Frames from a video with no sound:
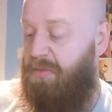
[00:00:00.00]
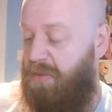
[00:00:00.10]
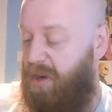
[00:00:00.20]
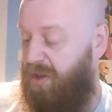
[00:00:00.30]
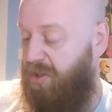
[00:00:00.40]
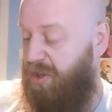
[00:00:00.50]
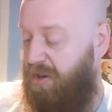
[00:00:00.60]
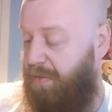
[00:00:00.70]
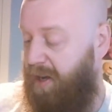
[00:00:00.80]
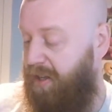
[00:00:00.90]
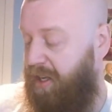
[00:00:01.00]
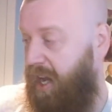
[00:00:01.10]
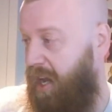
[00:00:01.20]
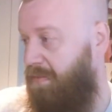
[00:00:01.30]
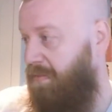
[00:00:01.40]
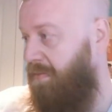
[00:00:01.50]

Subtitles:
Not sure about the game.